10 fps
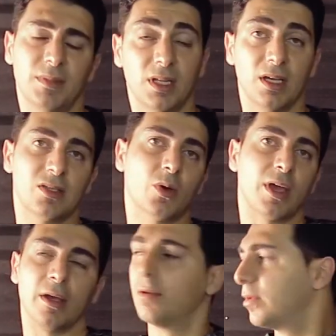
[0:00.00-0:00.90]
It's
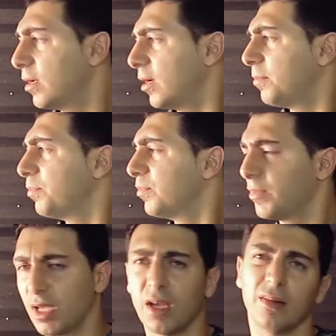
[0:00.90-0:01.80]
okay.
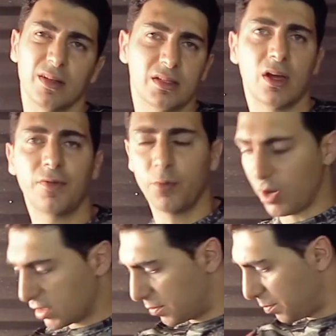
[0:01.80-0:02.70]
Again, the
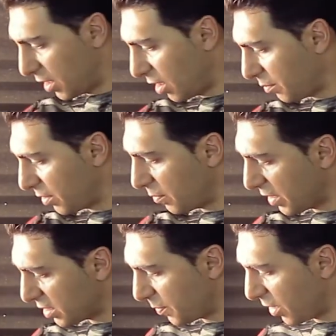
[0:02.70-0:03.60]
softbox may not be the
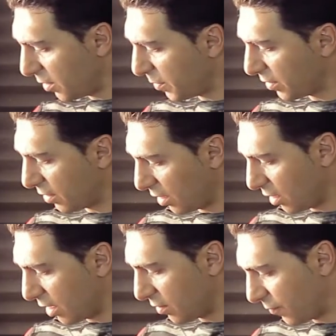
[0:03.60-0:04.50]
best part, but the
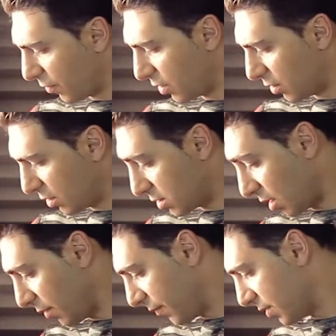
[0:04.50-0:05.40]
light for
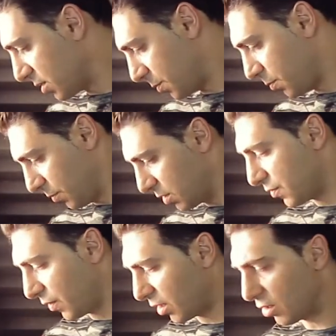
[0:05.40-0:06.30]
itself is
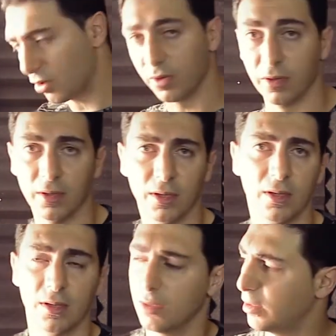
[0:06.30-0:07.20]
very good.
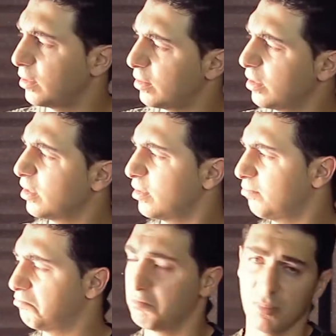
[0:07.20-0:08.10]
I think
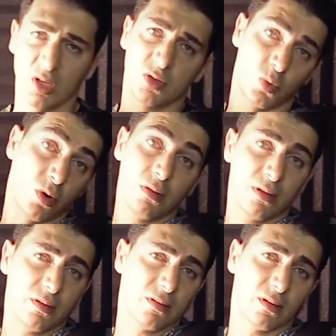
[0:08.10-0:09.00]
it's worth
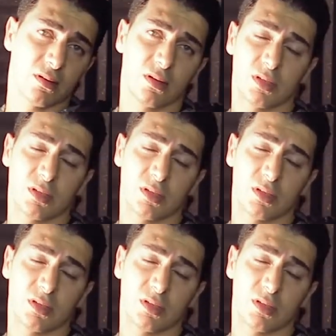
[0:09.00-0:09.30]
it, and